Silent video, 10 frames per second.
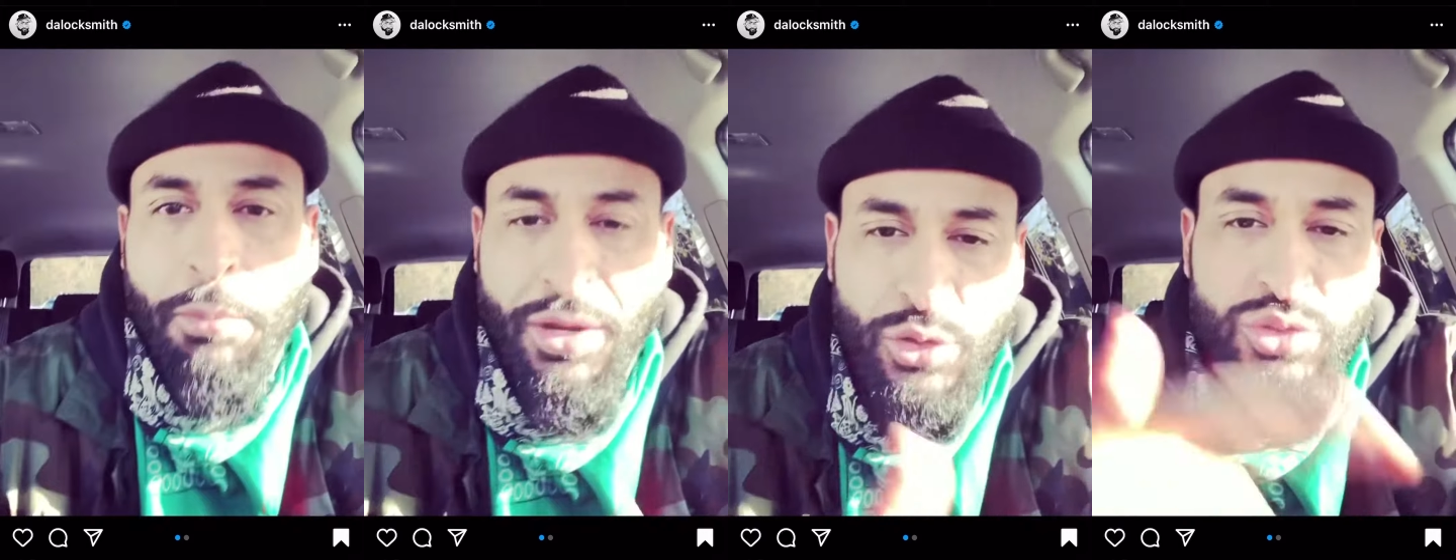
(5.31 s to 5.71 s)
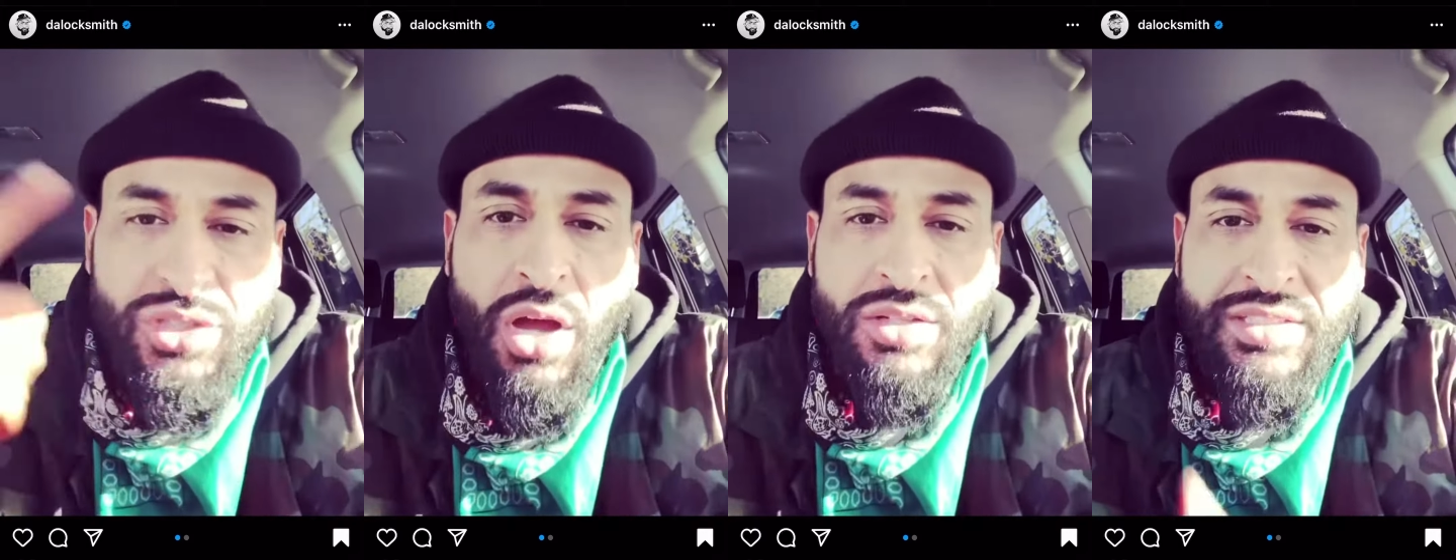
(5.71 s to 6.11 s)
My new
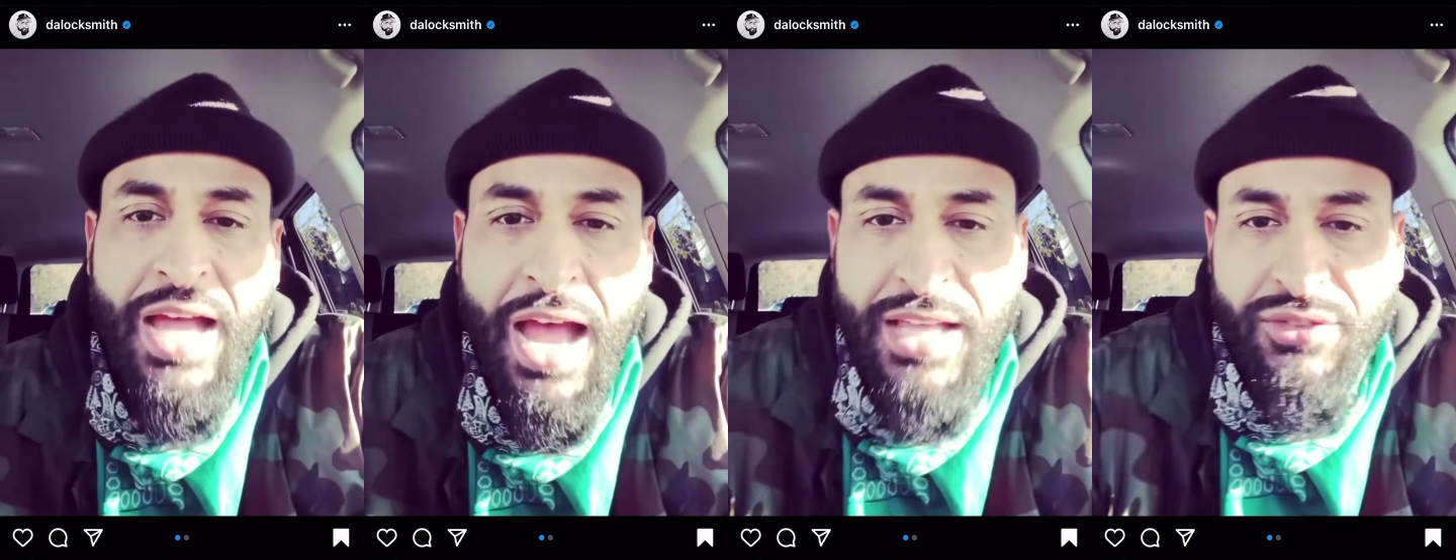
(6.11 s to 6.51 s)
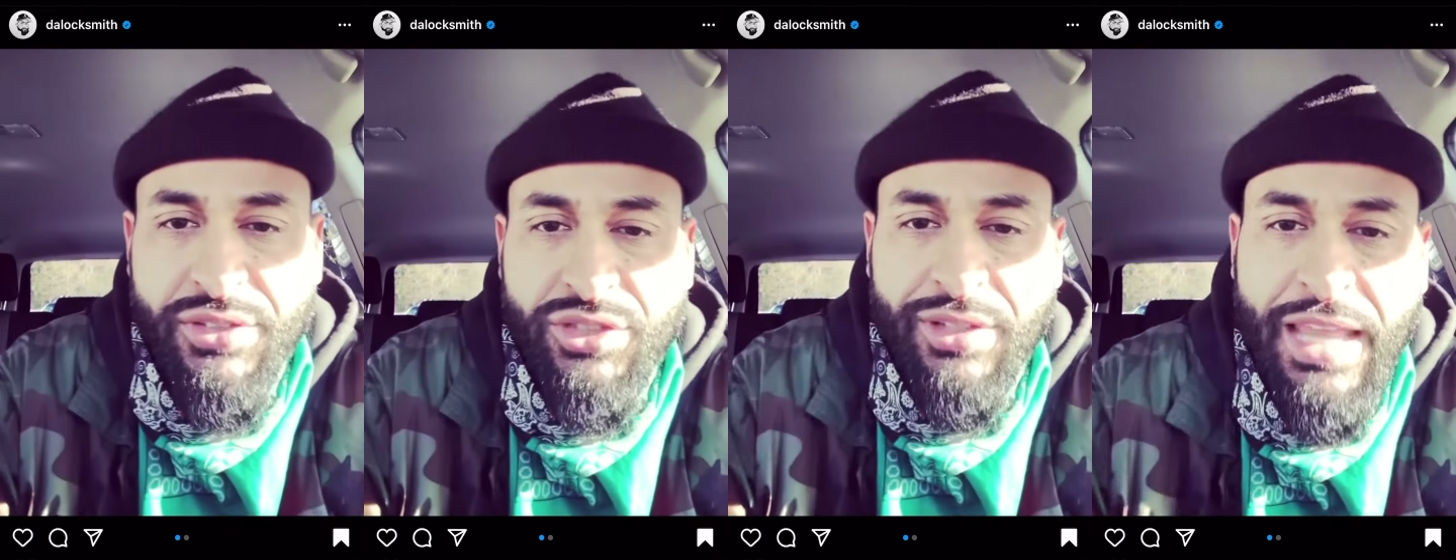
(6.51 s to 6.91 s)
song Signs
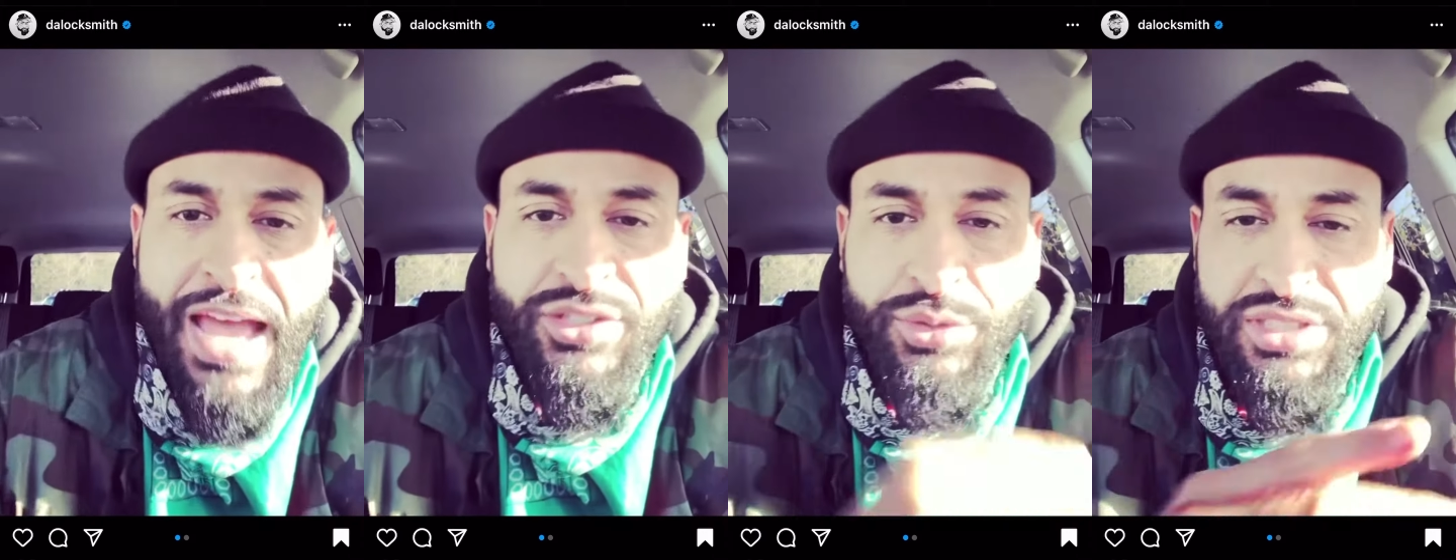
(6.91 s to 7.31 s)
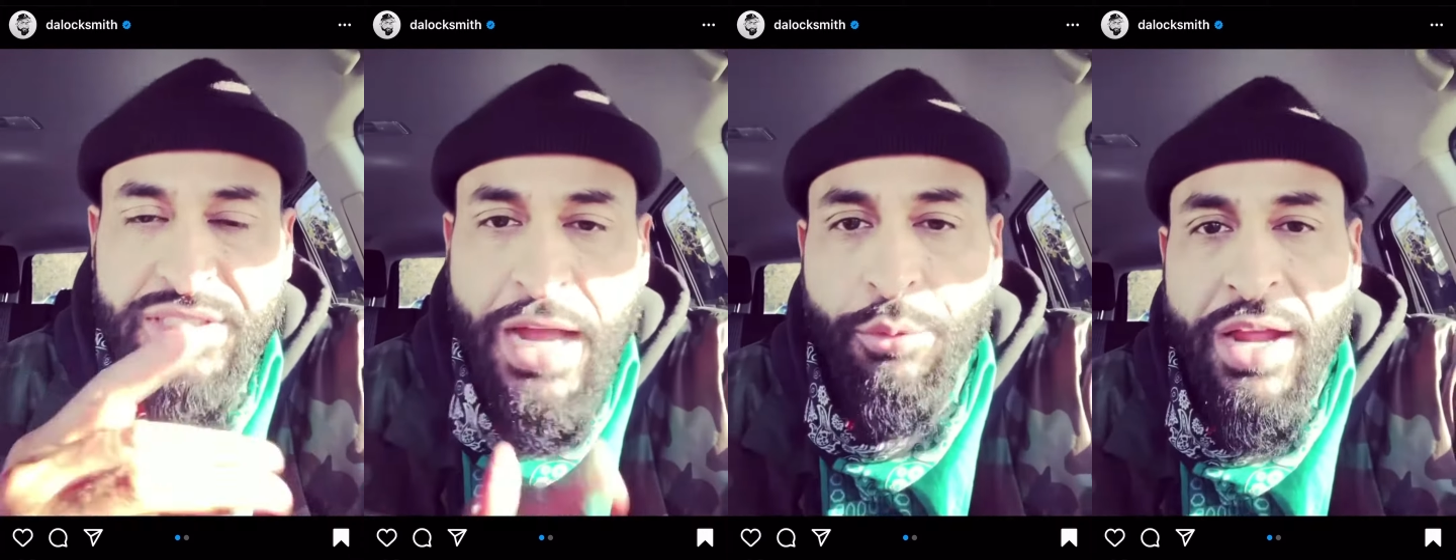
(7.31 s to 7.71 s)
featuring Lazarus
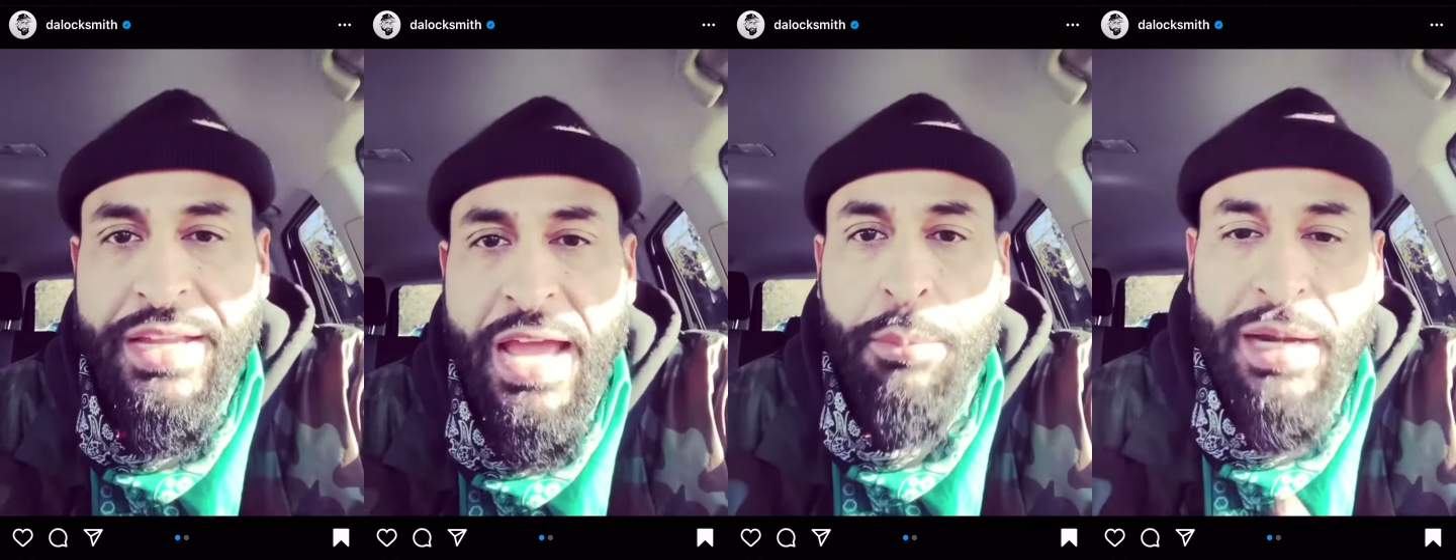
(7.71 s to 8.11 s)
is out right now, but